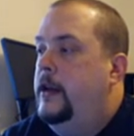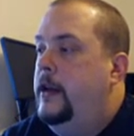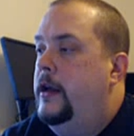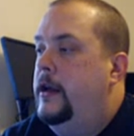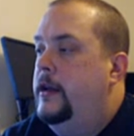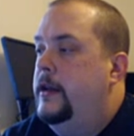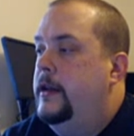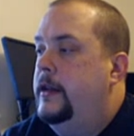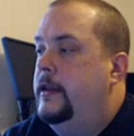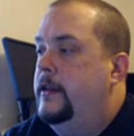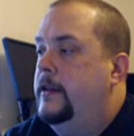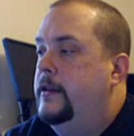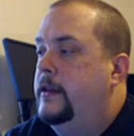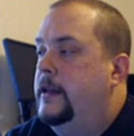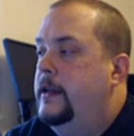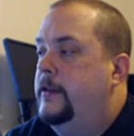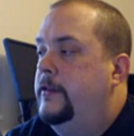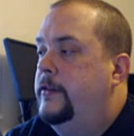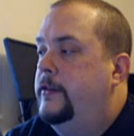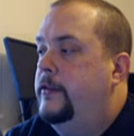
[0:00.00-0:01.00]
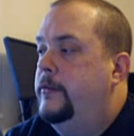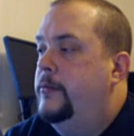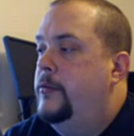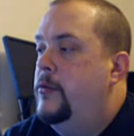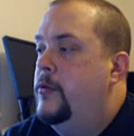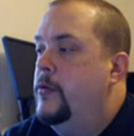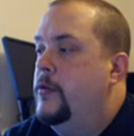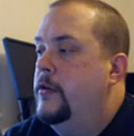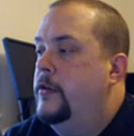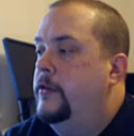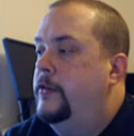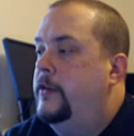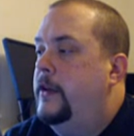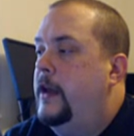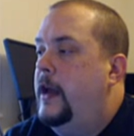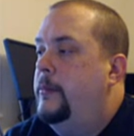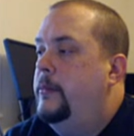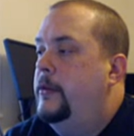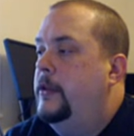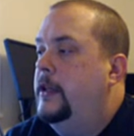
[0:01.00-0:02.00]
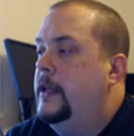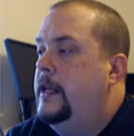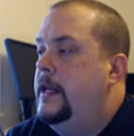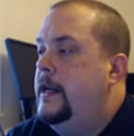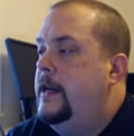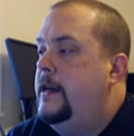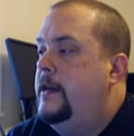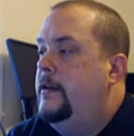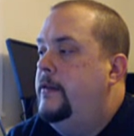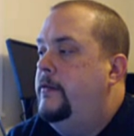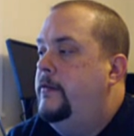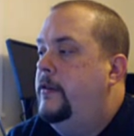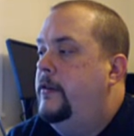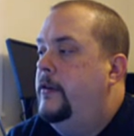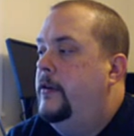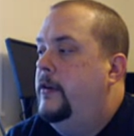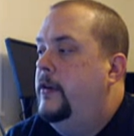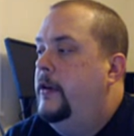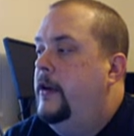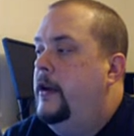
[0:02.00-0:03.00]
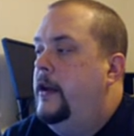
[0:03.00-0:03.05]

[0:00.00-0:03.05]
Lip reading: in the list of ports, I believe.